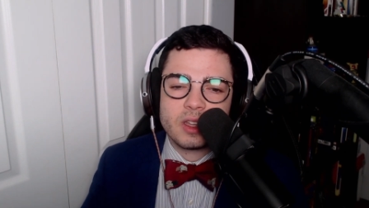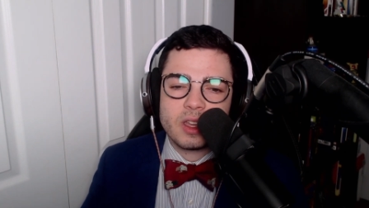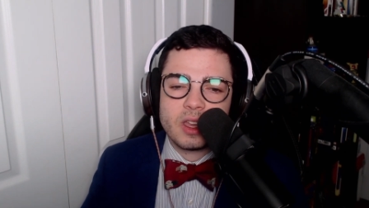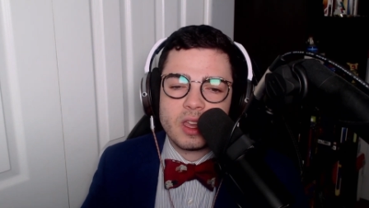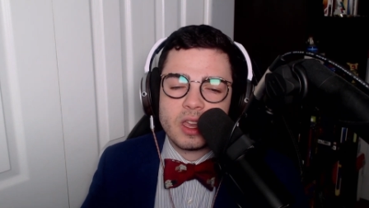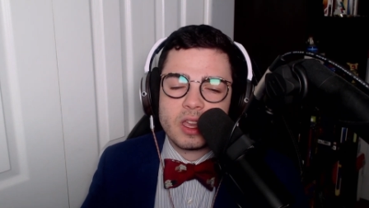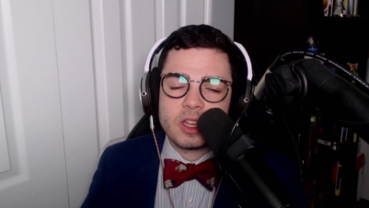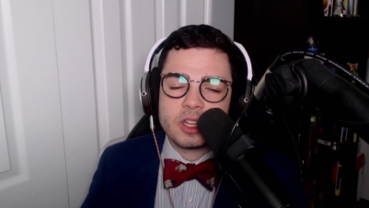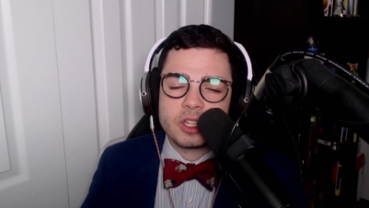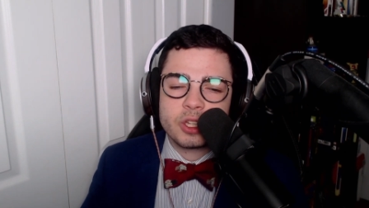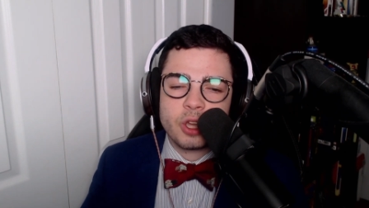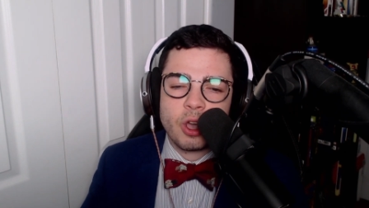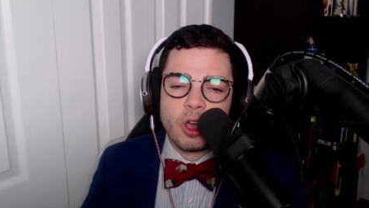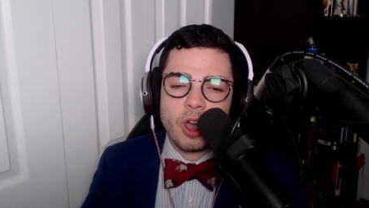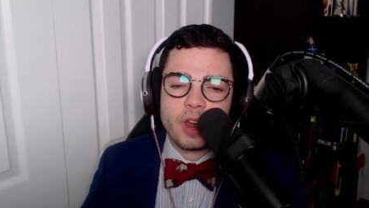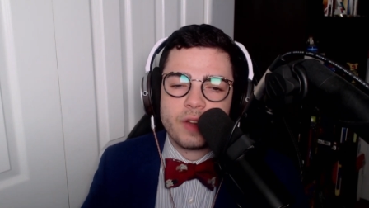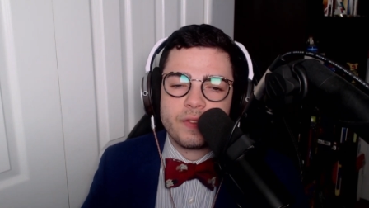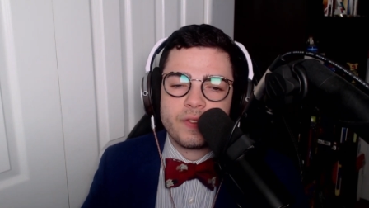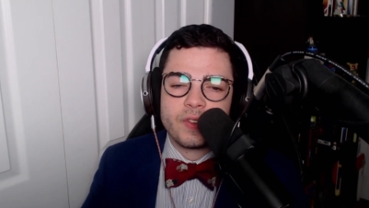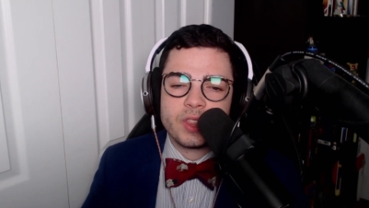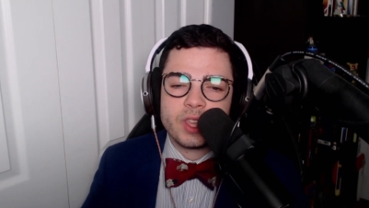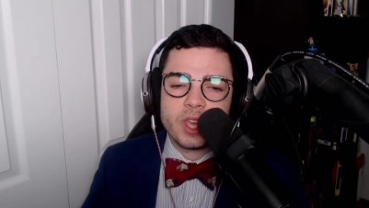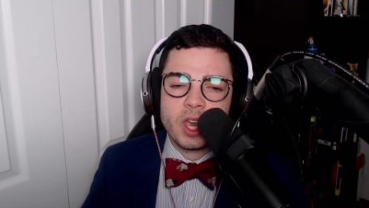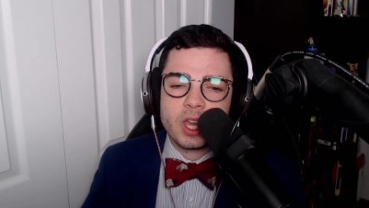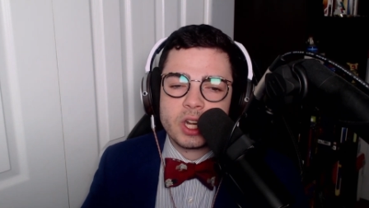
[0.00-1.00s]
It's hard for
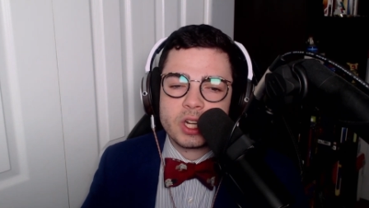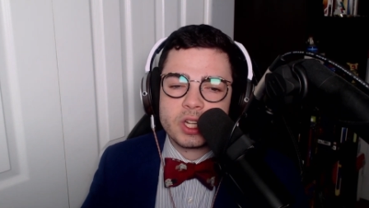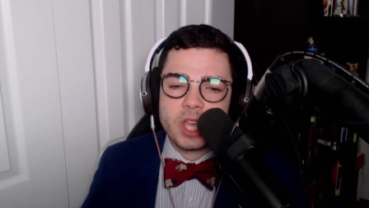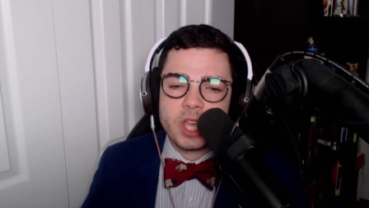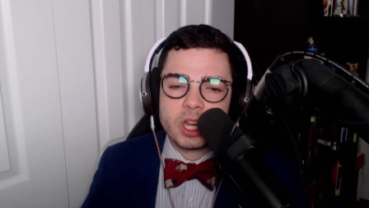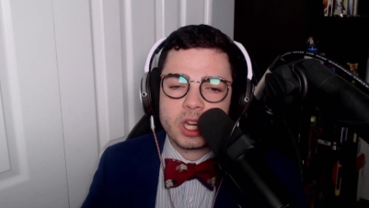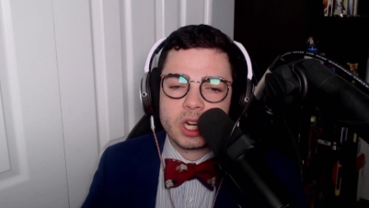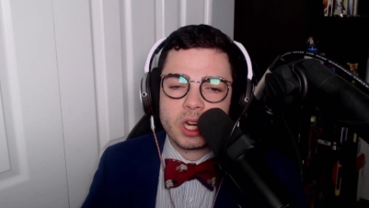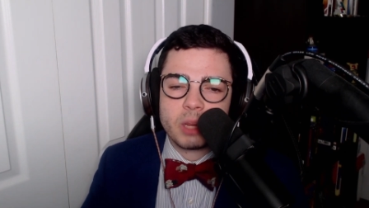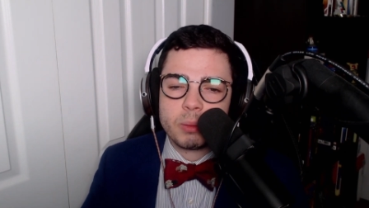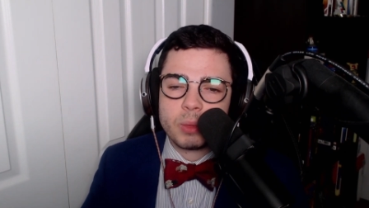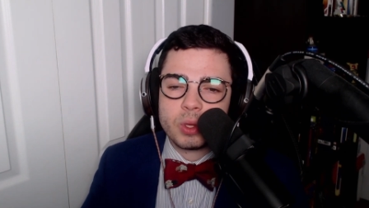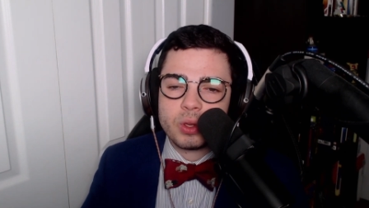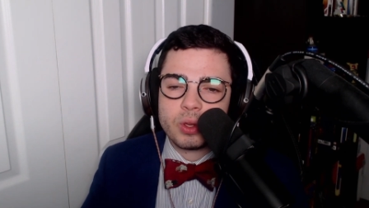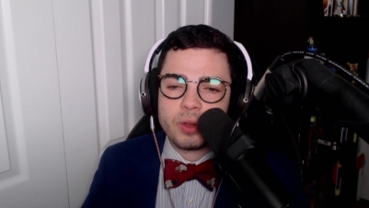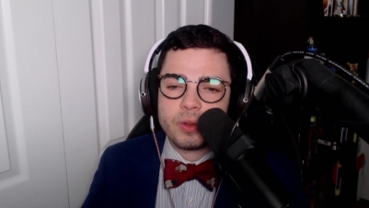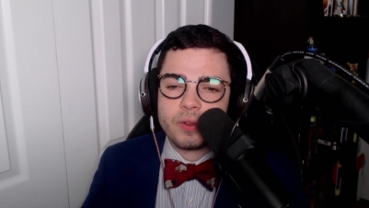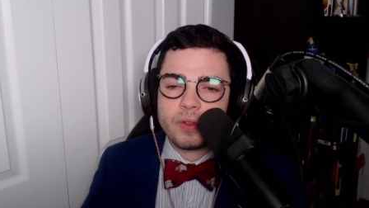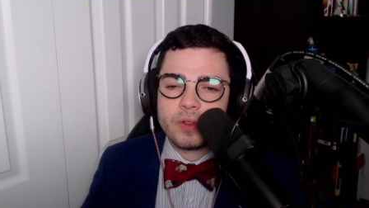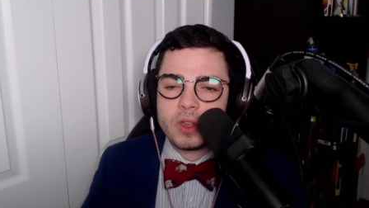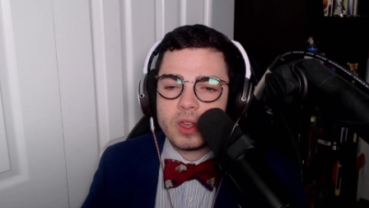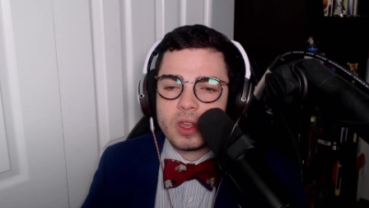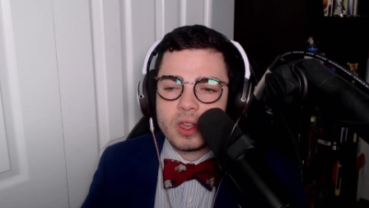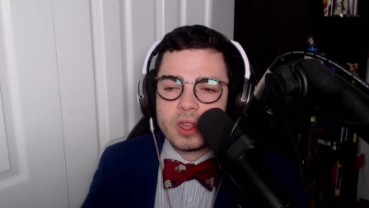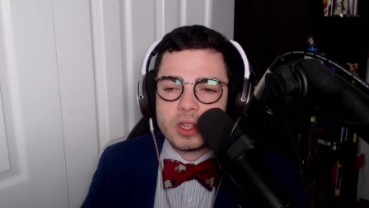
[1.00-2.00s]
the Undertaker to move.
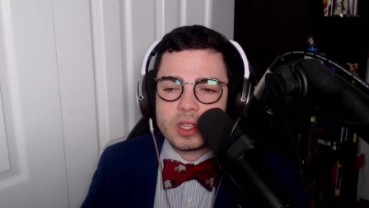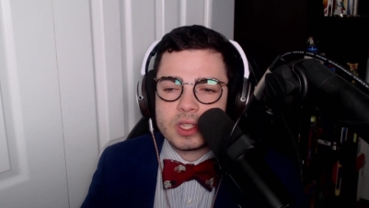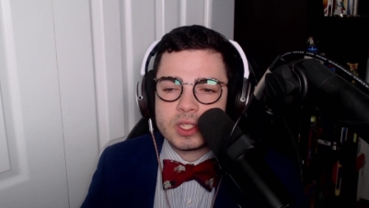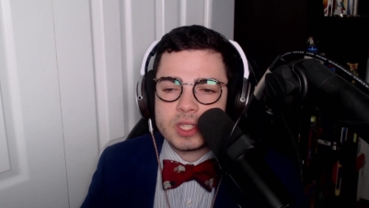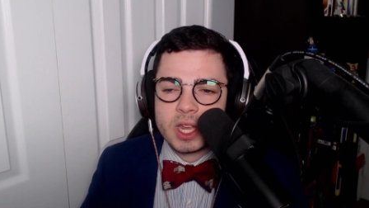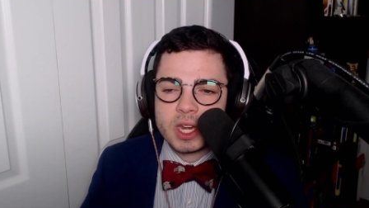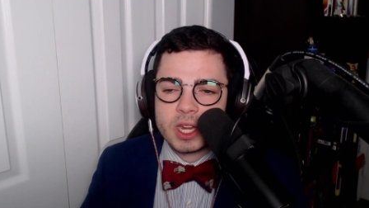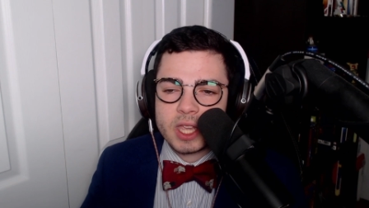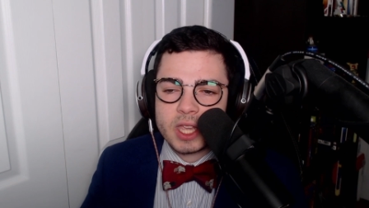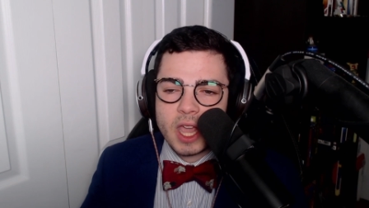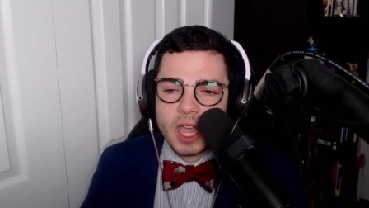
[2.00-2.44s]
Sending